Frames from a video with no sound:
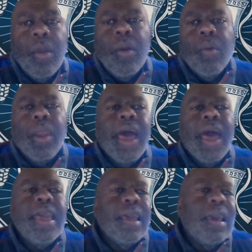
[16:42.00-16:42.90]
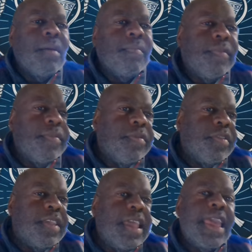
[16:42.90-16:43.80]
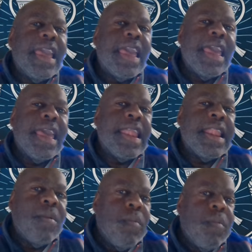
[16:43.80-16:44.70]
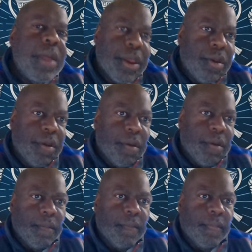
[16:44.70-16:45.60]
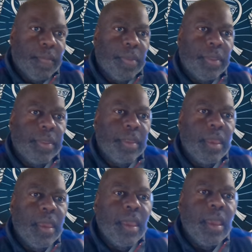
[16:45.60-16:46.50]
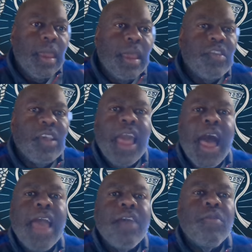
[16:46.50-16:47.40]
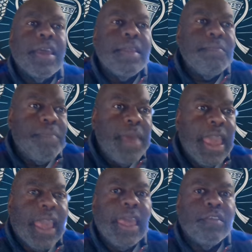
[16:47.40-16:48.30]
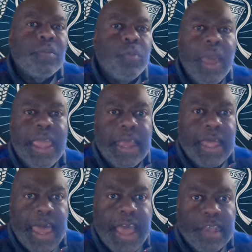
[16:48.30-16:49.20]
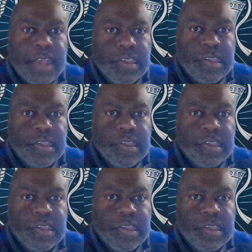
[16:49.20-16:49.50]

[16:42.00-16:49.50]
What I see in Whittaker is a guy who can pick his weight class.